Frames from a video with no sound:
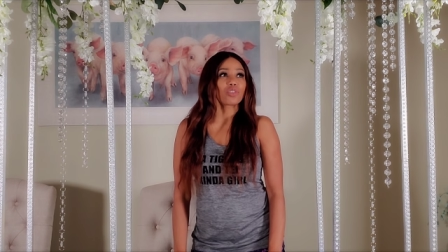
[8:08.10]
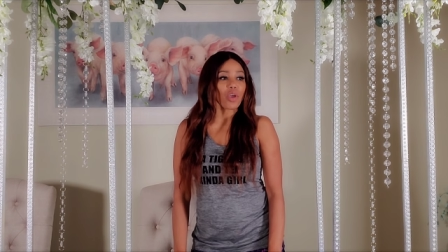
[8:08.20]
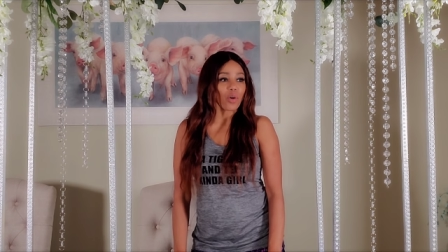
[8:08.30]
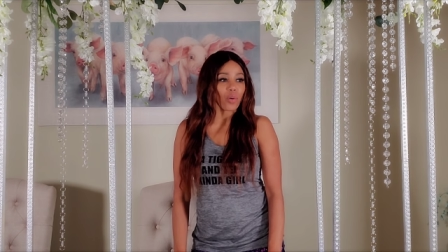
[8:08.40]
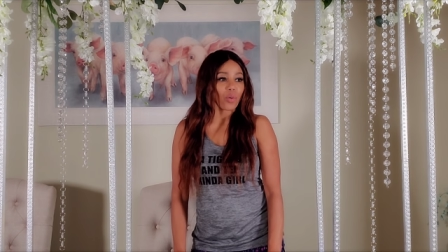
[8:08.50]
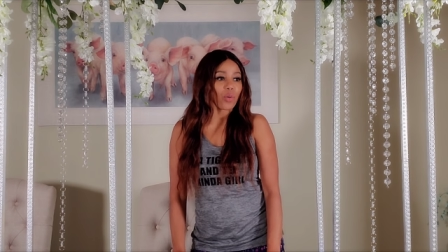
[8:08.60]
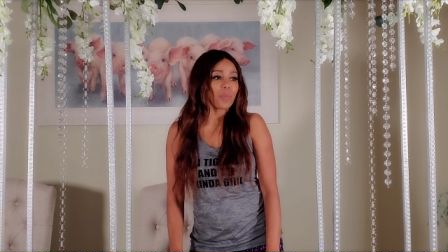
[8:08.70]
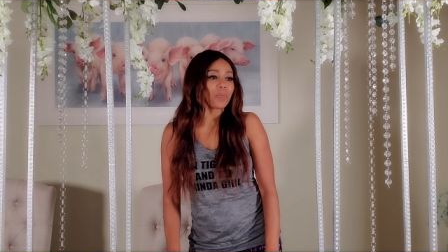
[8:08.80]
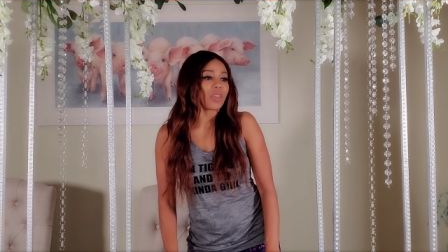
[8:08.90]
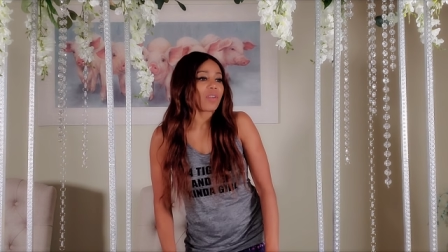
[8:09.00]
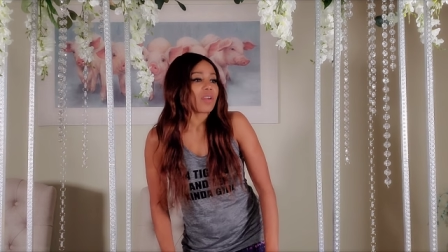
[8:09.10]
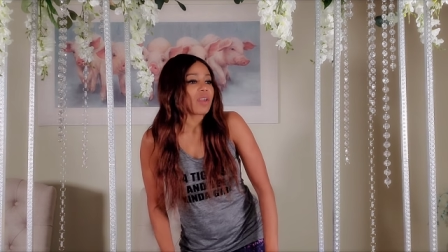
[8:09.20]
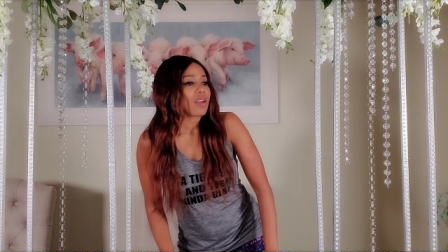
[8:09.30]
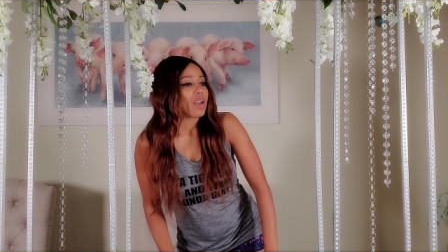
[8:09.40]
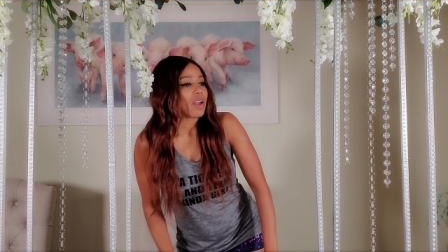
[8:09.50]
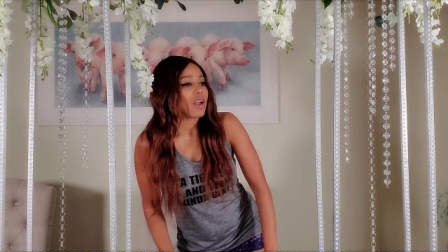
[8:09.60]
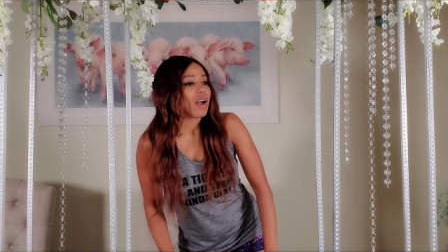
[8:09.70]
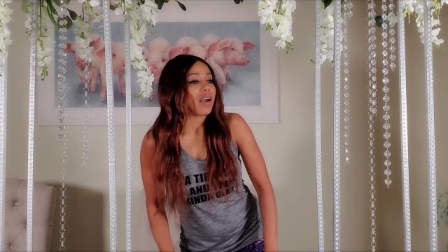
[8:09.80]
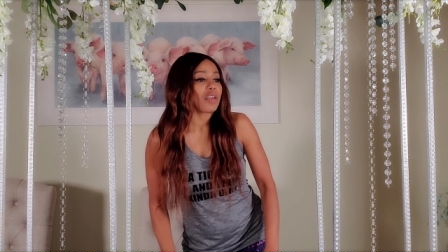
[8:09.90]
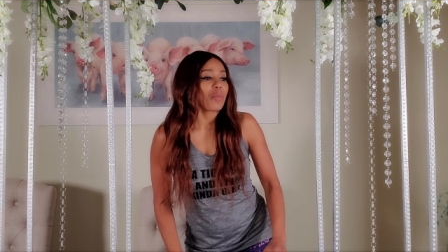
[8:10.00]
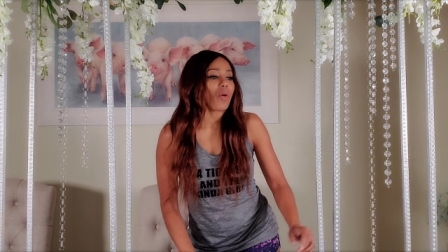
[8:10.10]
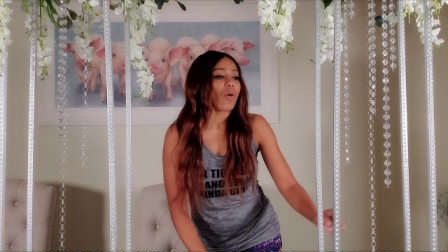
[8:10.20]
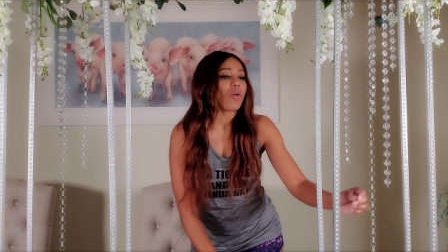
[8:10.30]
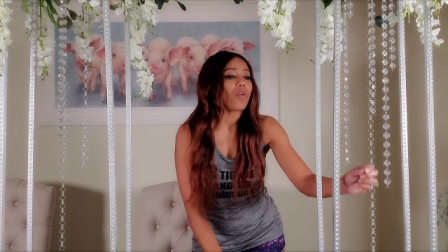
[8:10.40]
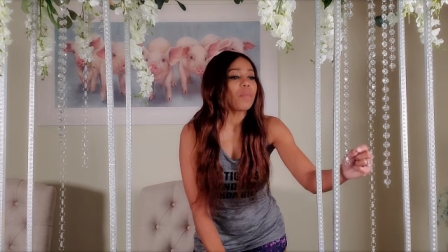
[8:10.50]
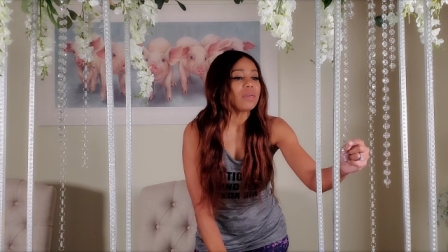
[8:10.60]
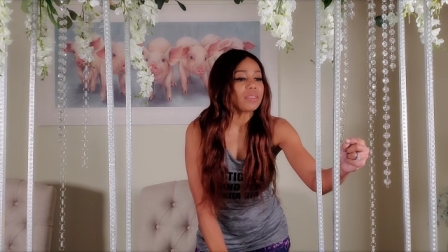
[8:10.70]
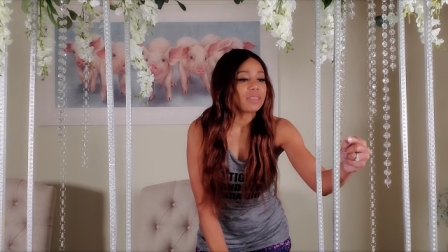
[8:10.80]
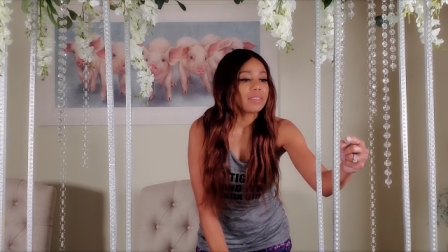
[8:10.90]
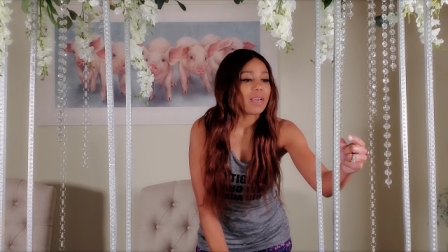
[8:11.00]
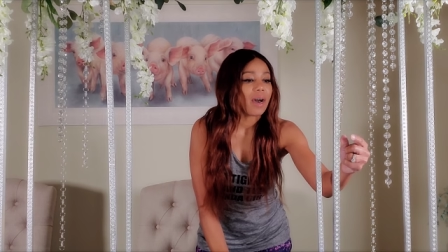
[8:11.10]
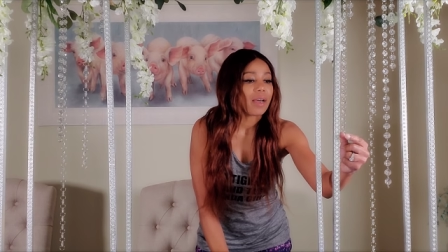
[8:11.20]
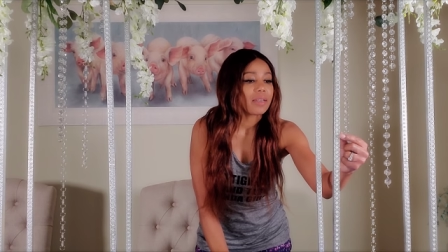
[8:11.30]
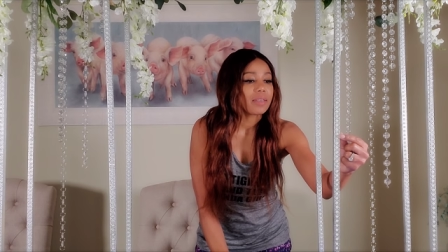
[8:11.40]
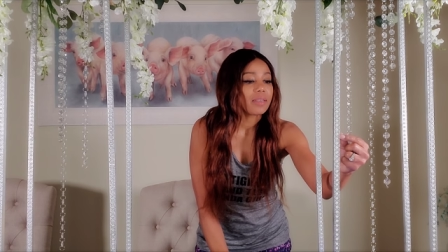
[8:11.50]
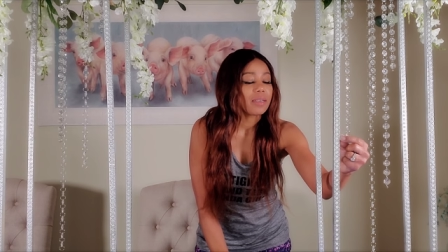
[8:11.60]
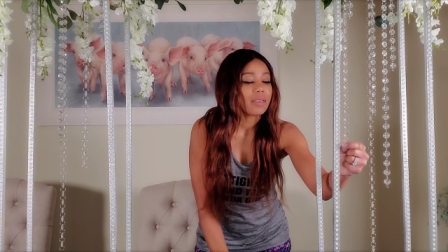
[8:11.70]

So I am almost done.